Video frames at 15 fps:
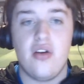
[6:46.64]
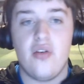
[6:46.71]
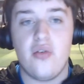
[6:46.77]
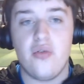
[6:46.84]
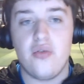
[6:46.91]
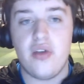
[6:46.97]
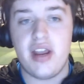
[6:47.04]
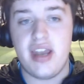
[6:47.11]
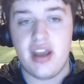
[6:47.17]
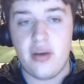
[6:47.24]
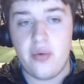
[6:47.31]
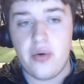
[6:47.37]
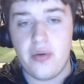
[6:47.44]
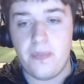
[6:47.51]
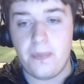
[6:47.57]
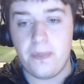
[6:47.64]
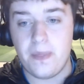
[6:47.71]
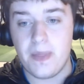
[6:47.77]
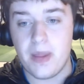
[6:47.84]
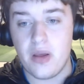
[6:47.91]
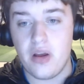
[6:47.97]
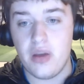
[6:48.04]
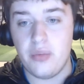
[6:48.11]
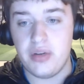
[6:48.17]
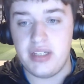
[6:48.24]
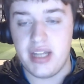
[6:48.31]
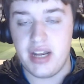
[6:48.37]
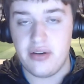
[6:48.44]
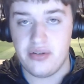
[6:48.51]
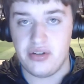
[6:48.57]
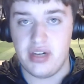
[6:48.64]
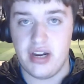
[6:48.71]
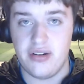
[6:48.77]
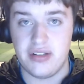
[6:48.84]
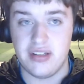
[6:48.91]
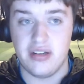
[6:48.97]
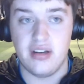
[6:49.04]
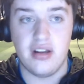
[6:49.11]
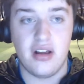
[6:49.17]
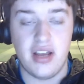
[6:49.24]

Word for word: Right now, I would take Christian Eriksen.